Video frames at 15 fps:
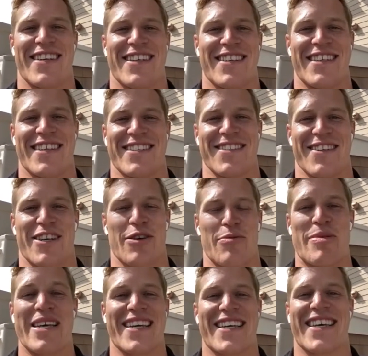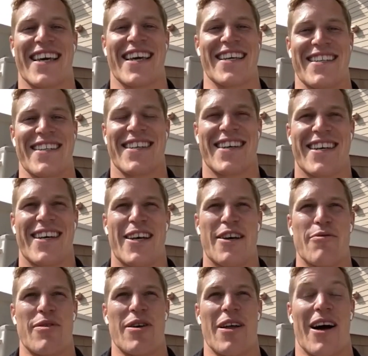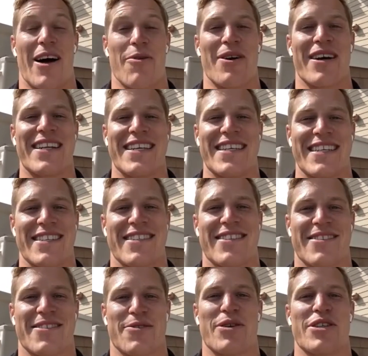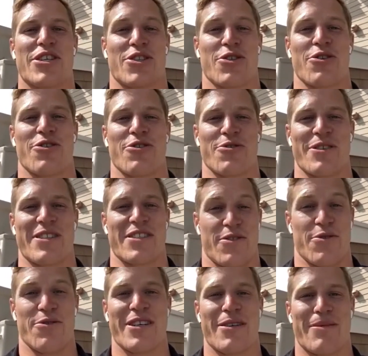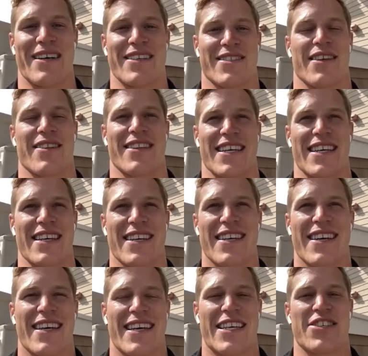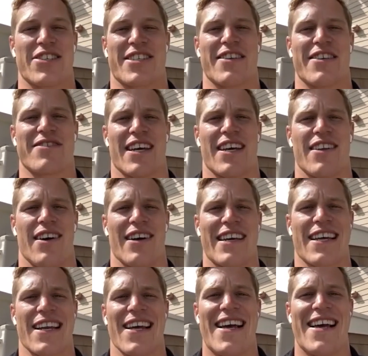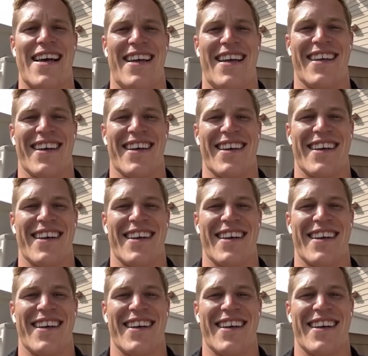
He, he's like a big kid but like when he's switched on or he's annoyed about something, he just gives that like glare.